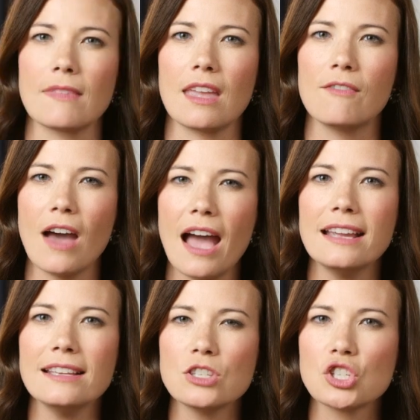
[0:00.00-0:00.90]
if I
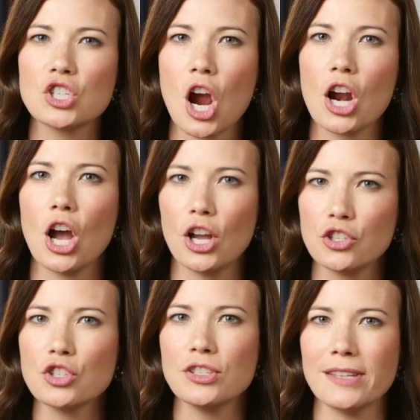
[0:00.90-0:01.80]
can start
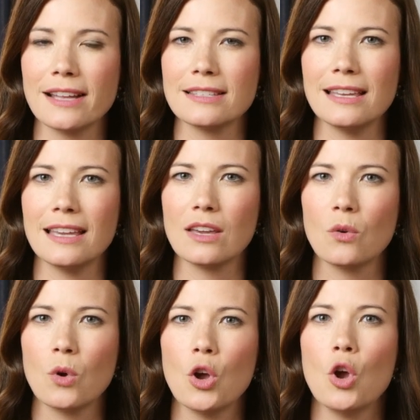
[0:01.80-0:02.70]
understanding
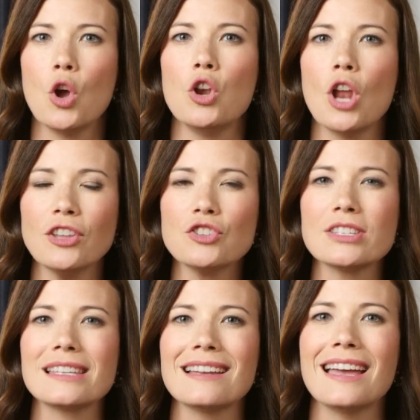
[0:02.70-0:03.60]
not
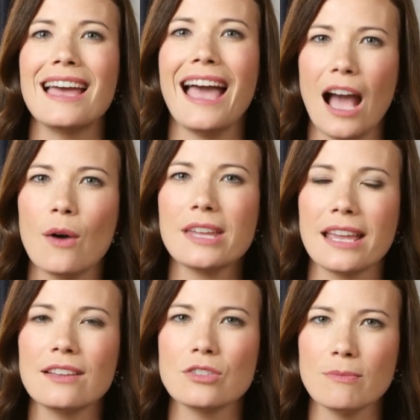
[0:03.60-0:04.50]
just how to
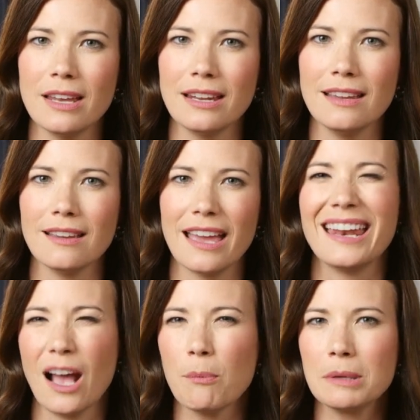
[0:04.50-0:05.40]
handle money
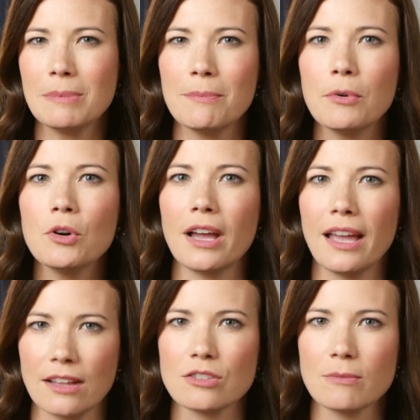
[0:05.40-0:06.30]
and helping people
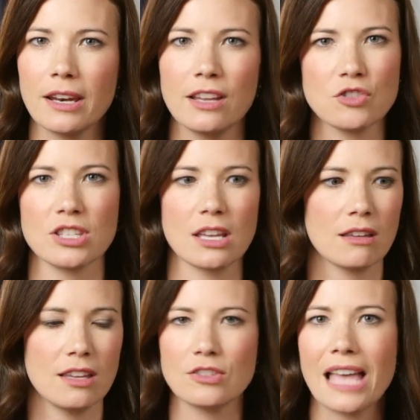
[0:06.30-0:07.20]
handle money, just like
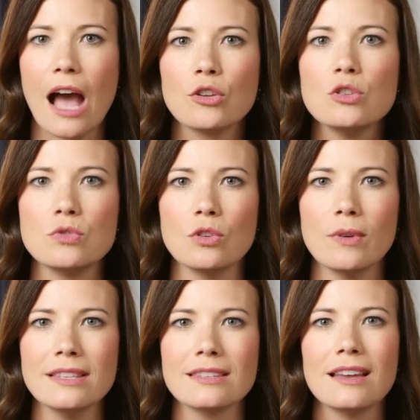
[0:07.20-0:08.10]
here's how you do
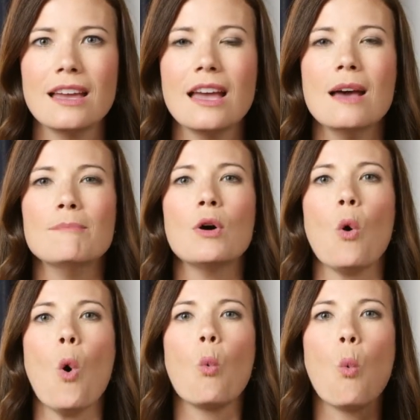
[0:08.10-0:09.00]
it,
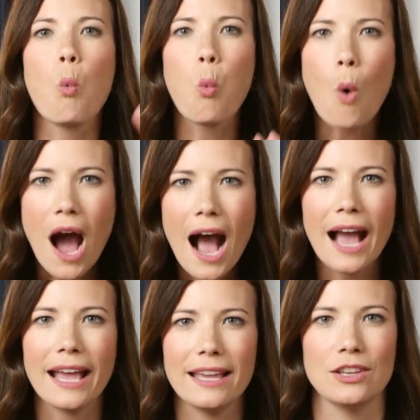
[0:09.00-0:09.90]
but
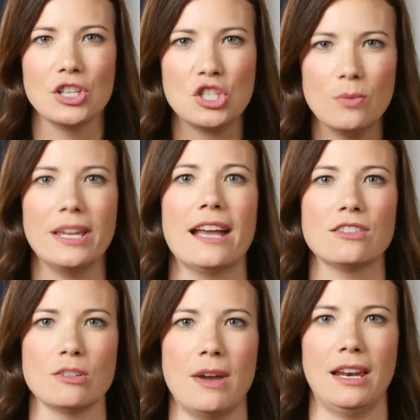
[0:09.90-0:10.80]
why do we
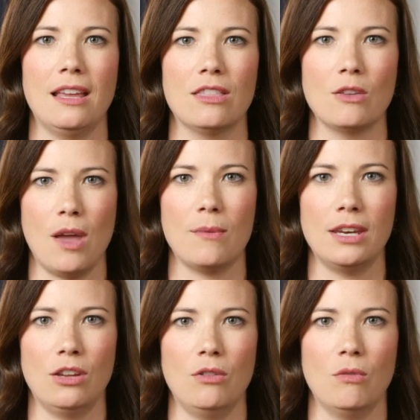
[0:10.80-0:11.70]
handle money the way we
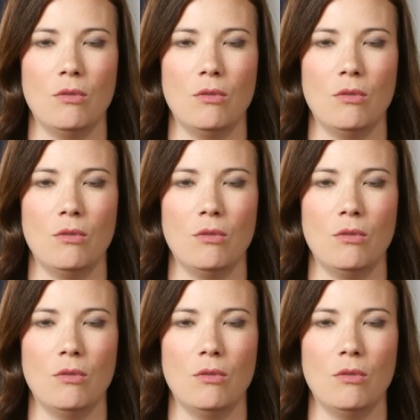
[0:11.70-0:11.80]
do?